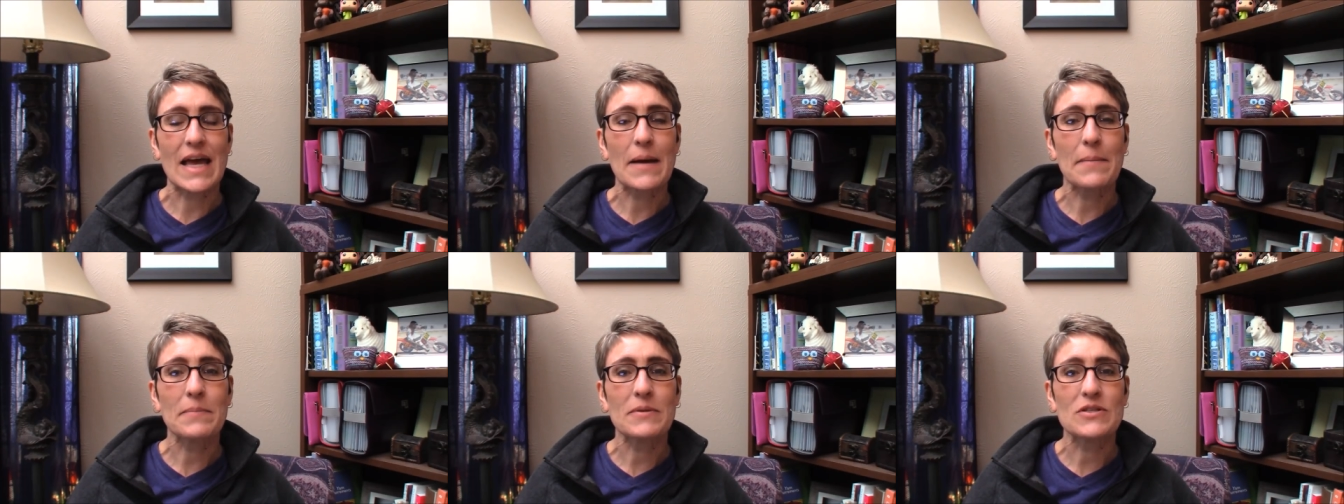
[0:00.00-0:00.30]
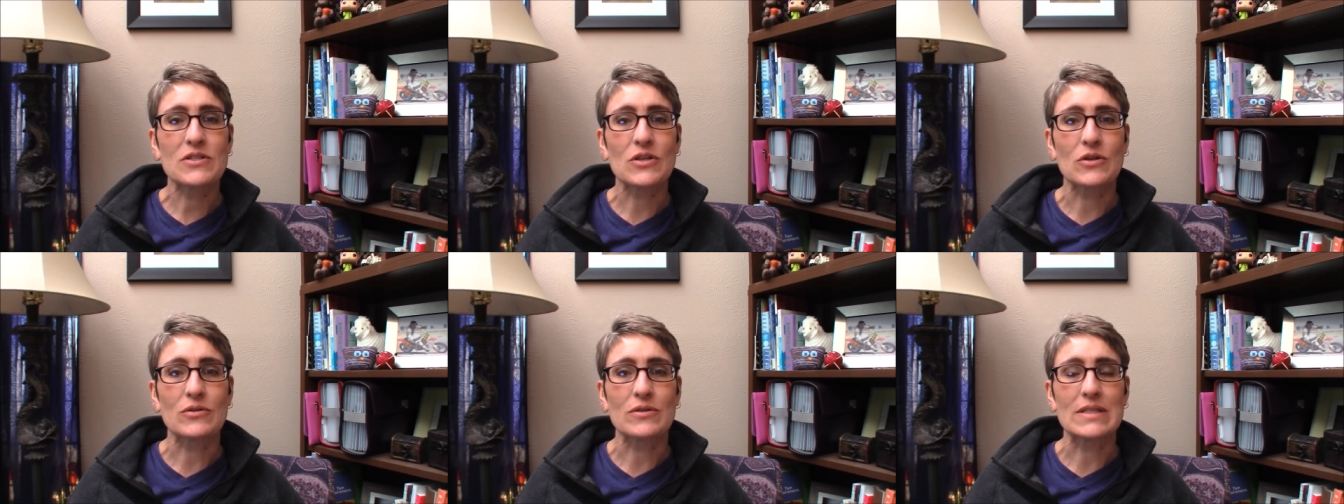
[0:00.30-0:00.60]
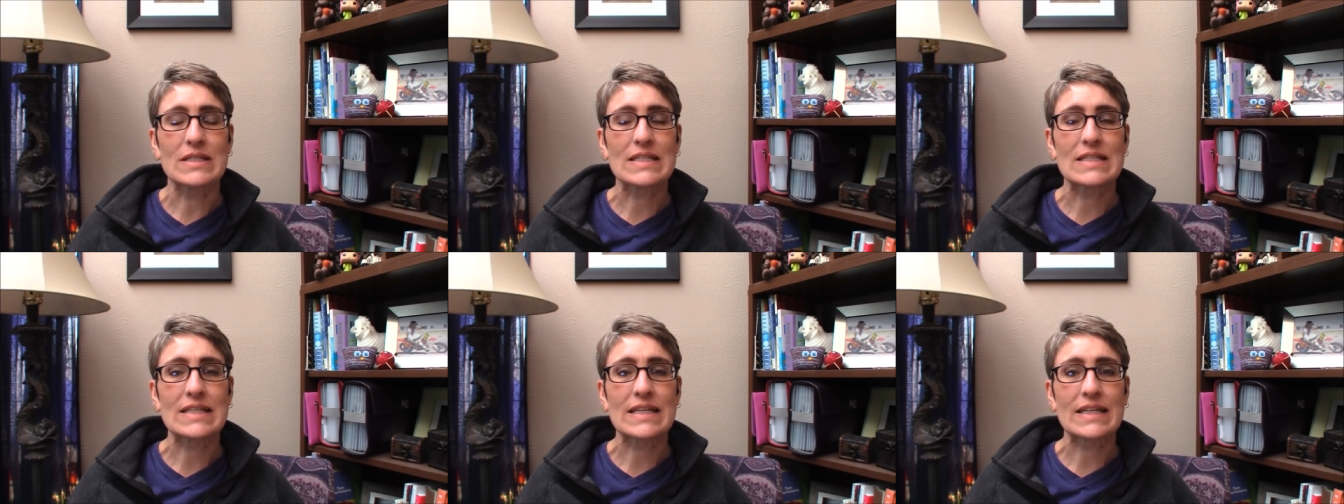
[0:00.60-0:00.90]

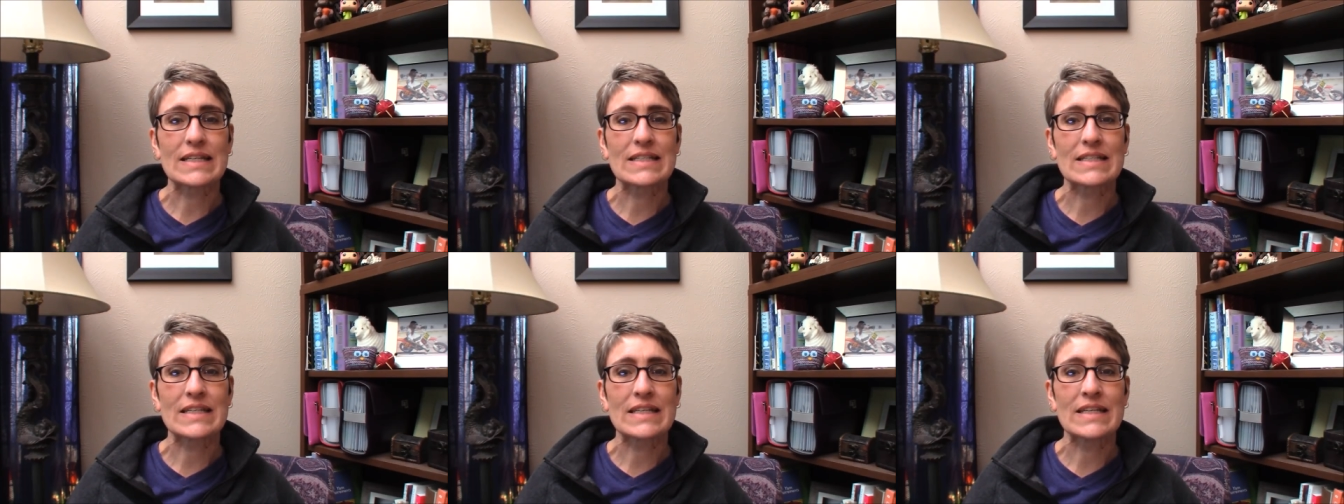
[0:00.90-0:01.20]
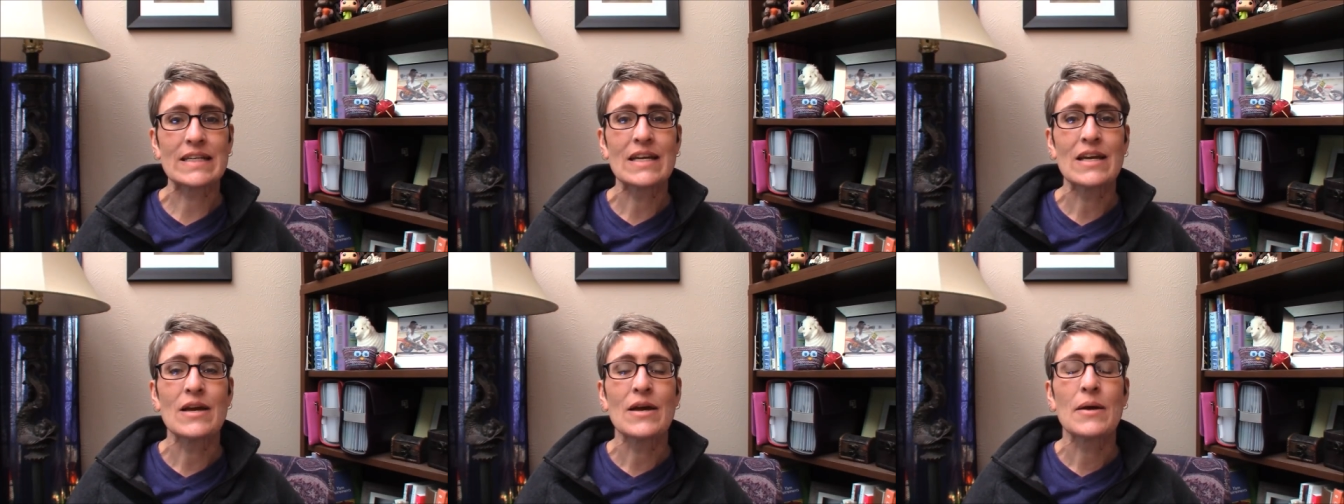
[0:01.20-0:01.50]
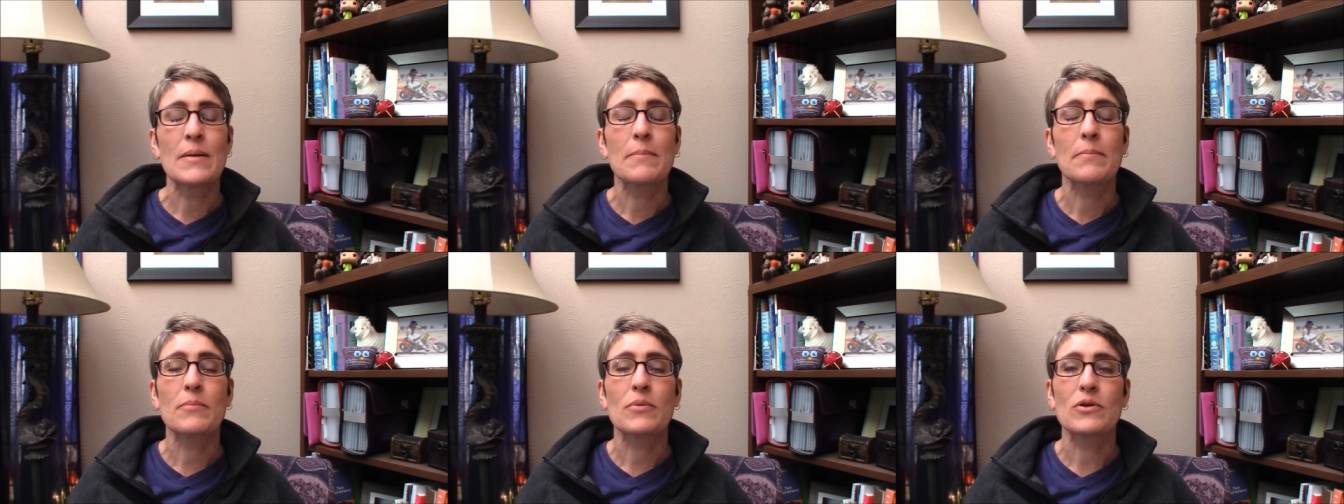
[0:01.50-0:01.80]
episode 60,
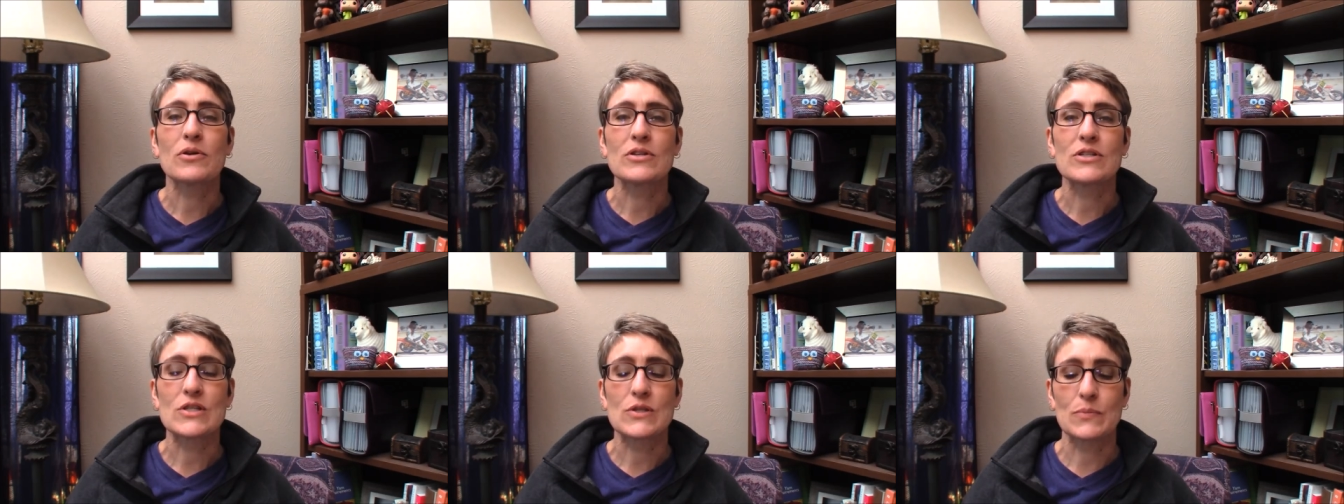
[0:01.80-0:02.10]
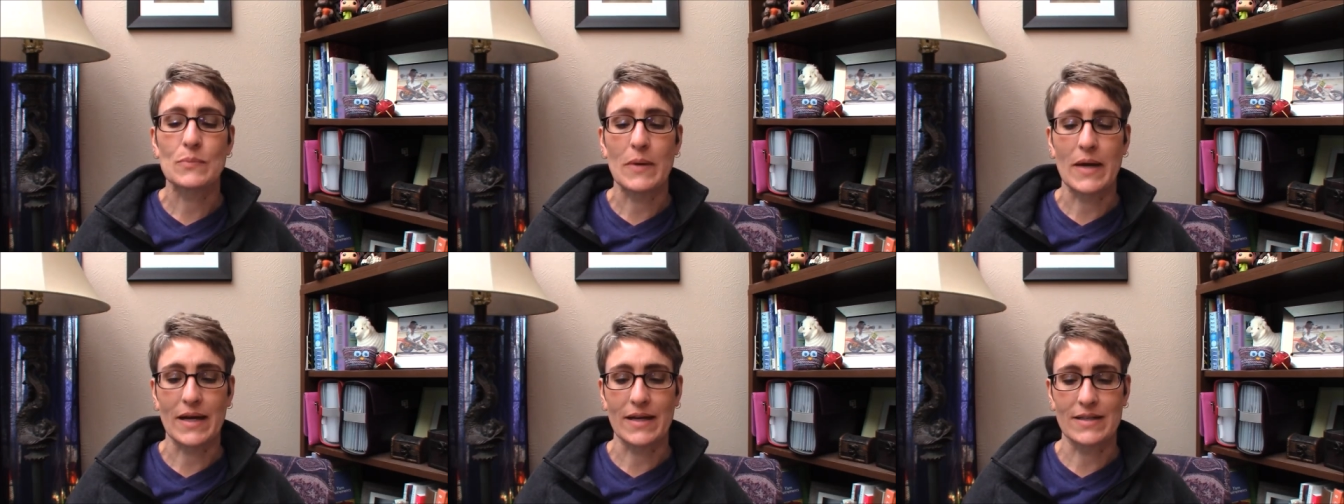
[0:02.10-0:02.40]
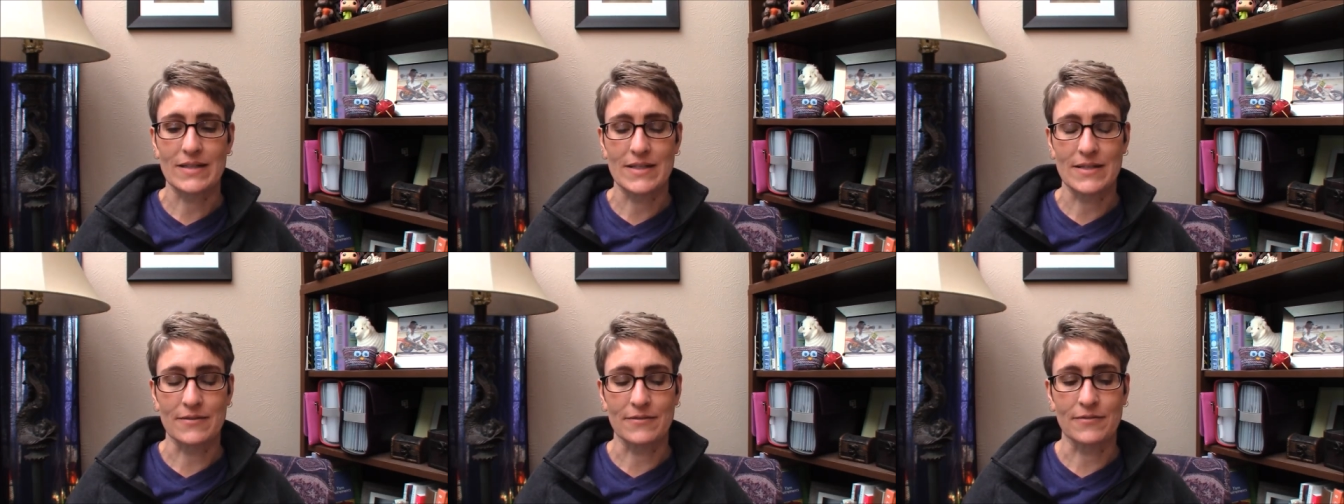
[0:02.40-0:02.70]

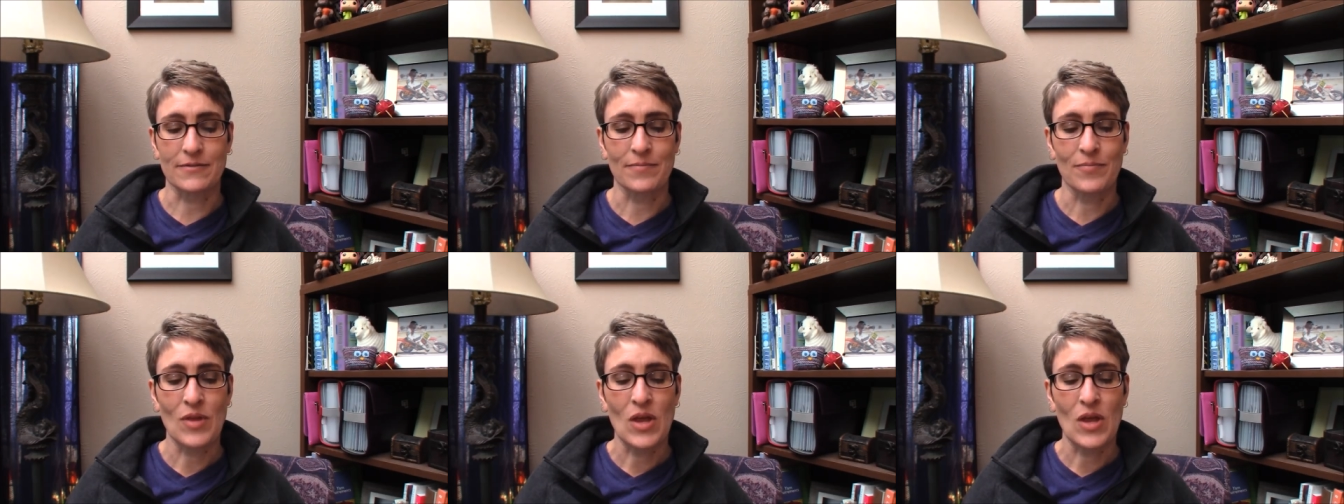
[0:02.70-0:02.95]
Perspective.